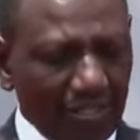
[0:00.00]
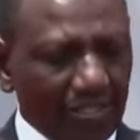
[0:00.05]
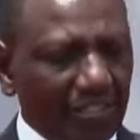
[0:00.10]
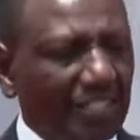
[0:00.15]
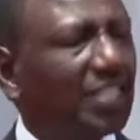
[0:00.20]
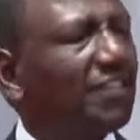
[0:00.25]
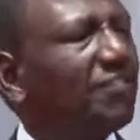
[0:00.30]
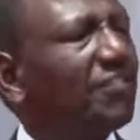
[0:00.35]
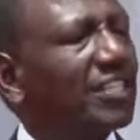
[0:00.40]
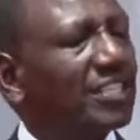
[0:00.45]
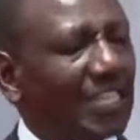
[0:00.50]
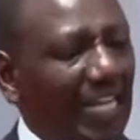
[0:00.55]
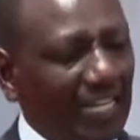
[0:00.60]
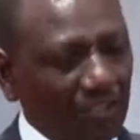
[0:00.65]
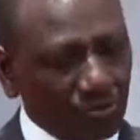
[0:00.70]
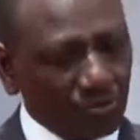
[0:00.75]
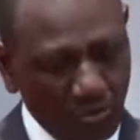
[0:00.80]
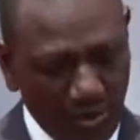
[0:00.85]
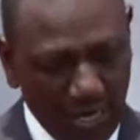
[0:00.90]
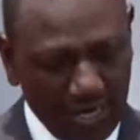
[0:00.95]
TVET
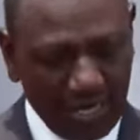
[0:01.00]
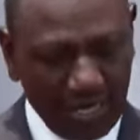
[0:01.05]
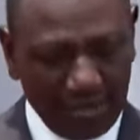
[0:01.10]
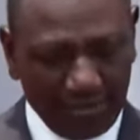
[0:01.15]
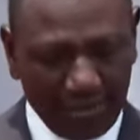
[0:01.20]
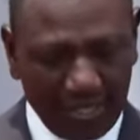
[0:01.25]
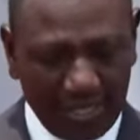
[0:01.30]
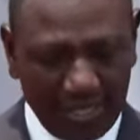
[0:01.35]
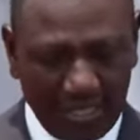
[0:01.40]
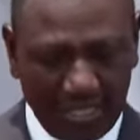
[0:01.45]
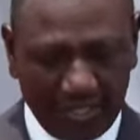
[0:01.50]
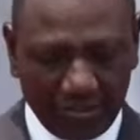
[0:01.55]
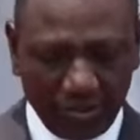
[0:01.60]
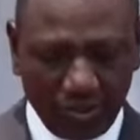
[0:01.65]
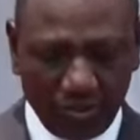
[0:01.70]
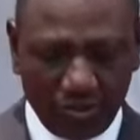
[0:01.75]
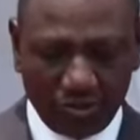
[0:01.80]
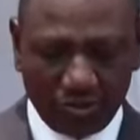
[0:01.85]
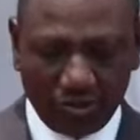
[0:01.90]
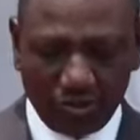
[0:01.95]
at 100 is
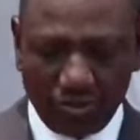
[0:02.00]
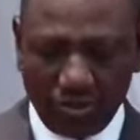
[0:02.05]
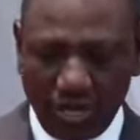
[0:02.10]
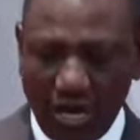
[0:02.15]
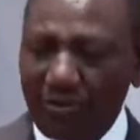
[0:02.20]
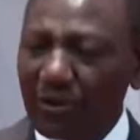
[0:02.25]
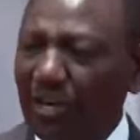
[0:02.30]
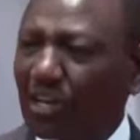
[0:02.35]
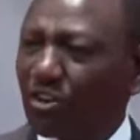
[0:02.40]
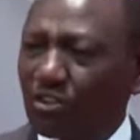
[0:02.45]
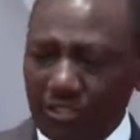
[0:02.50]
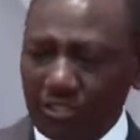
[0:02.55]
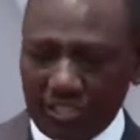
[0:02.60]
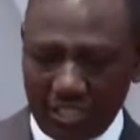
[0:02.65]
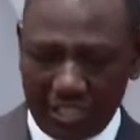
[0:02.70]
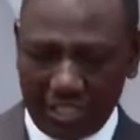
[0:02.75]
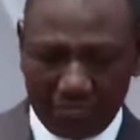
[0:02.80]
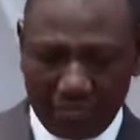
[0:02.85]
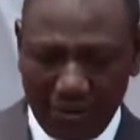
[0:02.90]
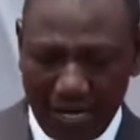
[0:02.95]
also our
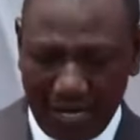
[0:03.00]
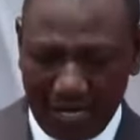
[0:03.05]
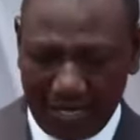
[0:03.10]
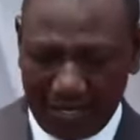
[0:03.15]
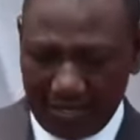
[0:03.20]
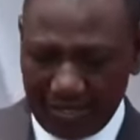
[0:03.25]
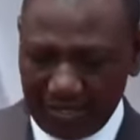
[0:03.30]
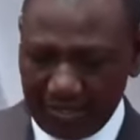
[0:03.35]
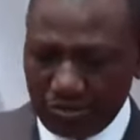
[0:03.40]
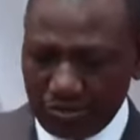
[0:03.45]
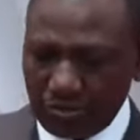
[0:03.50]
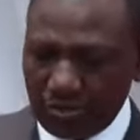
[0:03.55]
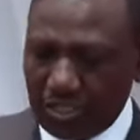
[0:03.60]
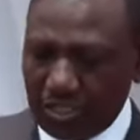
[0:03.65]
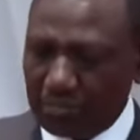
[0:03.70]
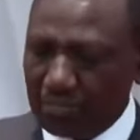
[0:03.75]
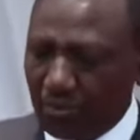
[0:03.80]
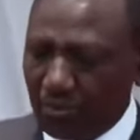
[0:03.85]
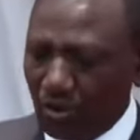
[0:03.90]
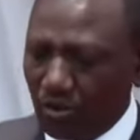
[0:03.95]
launching pad to
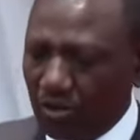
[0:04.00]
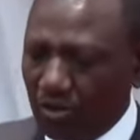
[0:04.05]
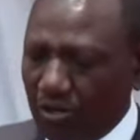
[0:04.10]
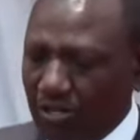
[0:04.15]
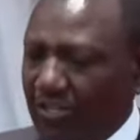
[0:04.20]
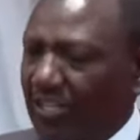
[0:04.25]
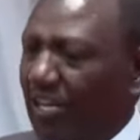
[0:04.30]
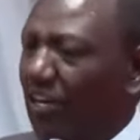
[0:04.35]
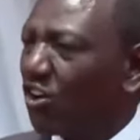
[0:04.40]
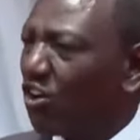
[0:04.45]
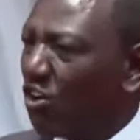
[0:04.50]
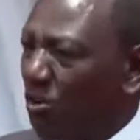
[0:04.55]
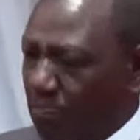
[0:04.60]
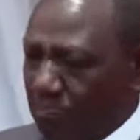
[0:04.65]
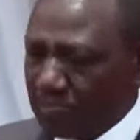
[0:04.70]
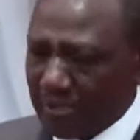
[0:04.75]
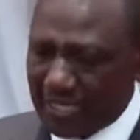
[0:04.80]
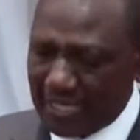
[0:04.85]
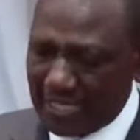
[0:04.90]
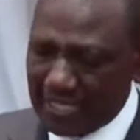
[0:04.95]
deploy the
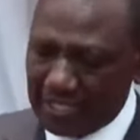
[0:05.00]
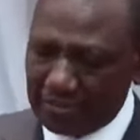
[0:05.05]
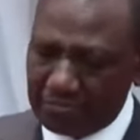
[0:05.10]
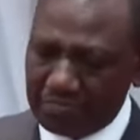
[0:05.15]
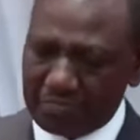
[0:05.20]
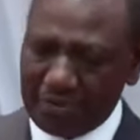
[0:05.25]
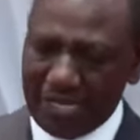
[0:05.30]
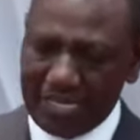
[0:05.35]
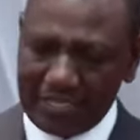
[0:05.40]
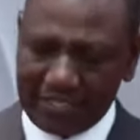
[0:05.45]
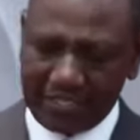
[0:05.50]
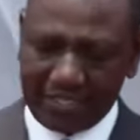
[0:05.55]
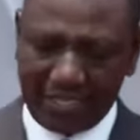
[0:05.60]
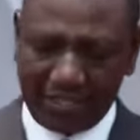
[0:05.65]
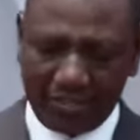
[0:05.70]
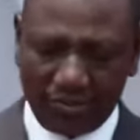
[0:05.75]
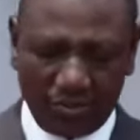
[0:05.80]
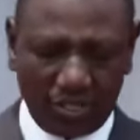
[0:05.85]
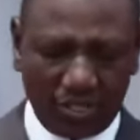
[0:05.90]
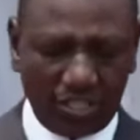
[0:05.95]
competence-based
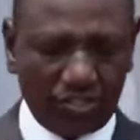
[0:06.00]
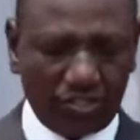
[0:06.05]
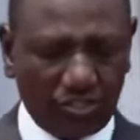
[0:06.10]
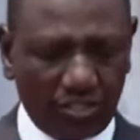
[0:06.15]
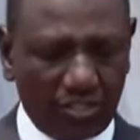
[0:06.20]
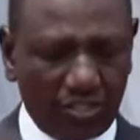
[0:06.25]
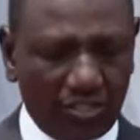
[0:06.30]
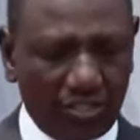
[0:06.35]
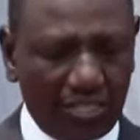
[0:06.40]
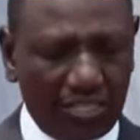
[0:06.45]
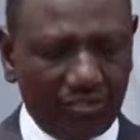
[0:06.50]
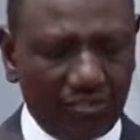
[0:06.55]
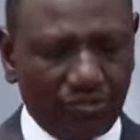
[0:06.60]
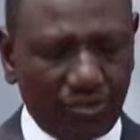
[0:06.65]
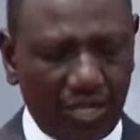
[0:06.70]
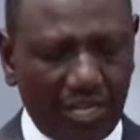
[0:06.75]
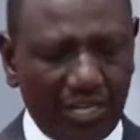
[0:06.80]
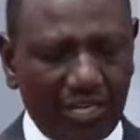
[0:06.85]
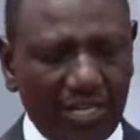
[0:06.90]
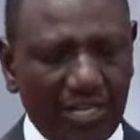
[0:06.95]
education and
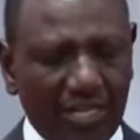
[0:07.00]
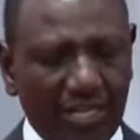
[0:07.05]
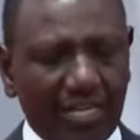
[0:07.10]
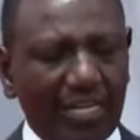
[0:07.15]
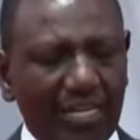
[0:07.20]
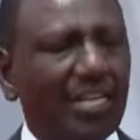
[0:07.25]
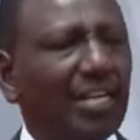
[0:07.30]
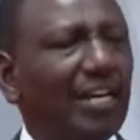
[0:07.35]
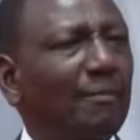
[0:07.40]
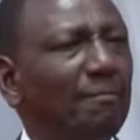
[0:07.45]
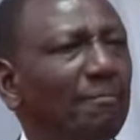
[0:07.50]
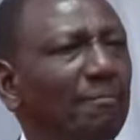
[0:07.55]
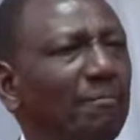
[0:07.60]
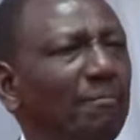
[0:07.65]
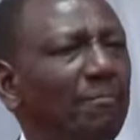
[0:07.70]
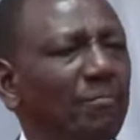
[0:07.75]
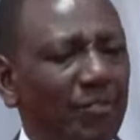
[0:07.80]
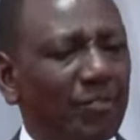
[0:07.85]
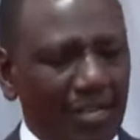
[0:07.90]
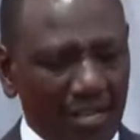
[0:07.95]
training curriculum
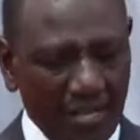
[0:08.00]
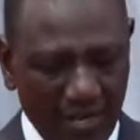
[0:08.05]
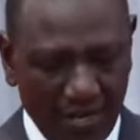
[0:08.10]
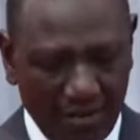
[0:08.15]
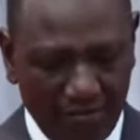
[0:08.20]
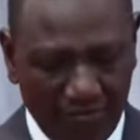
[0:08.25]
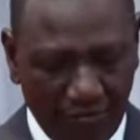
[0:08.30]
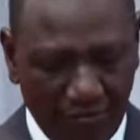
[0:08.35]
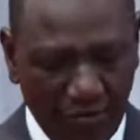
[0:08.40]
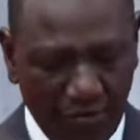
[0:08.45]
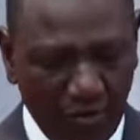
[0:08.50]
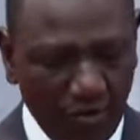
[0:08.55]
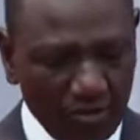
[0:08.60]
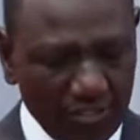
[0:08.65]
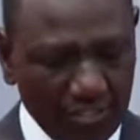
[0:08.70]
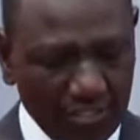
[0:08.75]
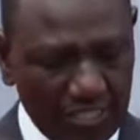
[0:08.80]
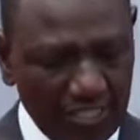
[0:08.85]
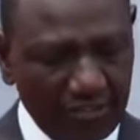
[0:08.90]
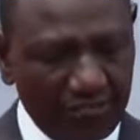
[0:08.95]
for
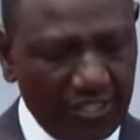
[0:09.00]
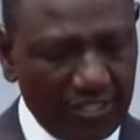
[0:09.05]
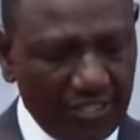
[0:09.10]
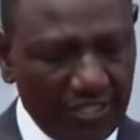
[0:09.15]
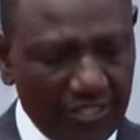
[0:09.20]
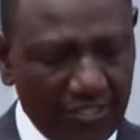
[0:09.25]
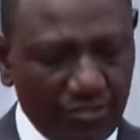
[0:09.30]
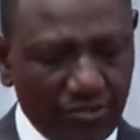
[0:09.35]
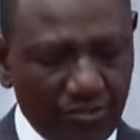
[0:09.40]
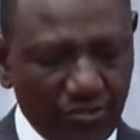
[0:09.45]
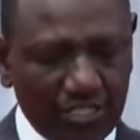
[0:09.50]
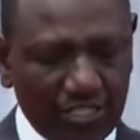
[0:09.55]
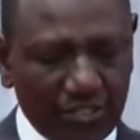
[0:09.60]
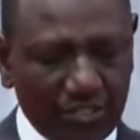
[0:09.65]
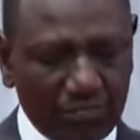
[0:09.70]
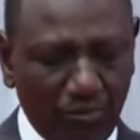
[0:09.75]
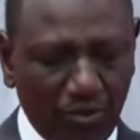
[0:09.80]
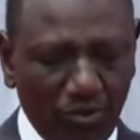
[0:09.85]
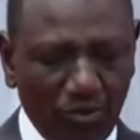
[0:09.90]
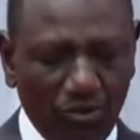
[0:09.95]
TVET to
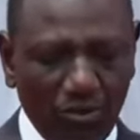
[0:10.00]
explore